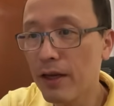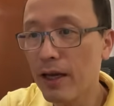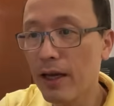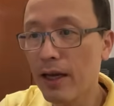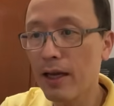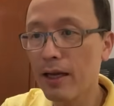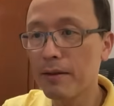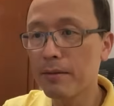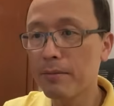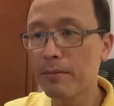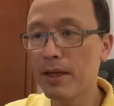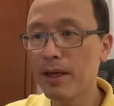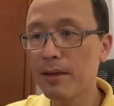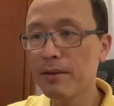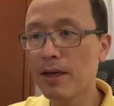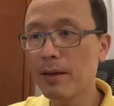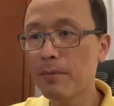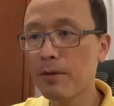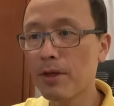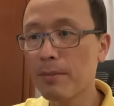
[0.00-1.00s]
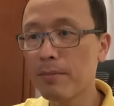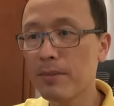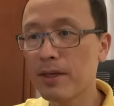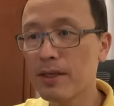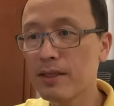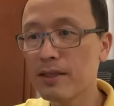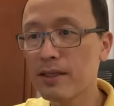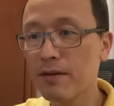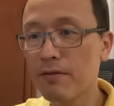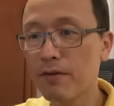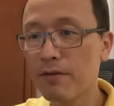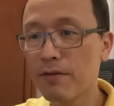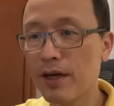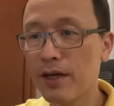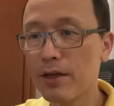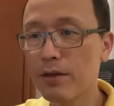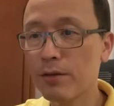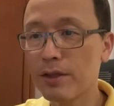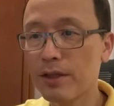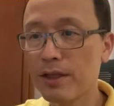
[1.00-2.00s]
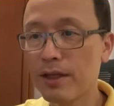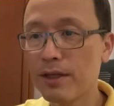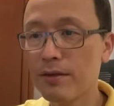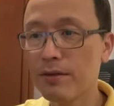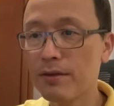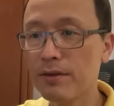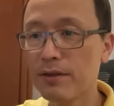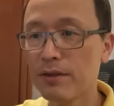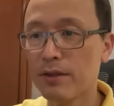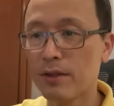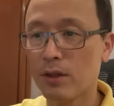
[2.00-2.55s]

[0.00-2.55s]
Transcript: and BMW and Merc have a very good deal?